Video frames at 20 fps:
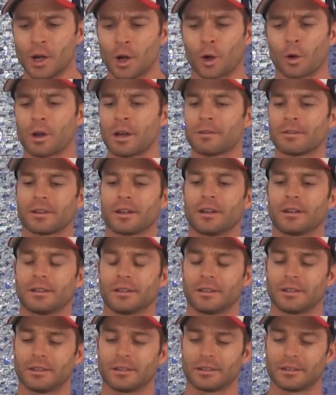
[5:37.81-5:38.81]
or
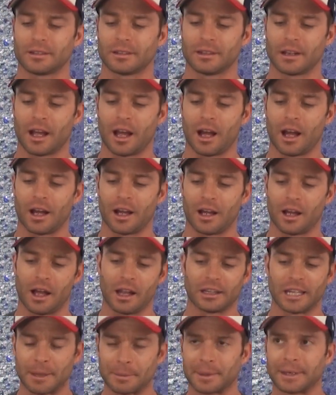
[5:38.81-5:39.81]
even a
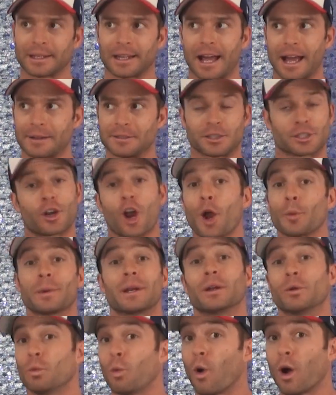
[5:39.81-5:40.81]
lemon lime just
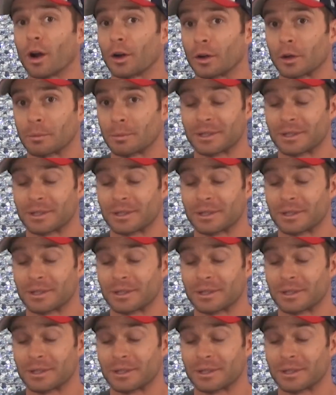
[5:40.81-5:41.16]
carbonated water.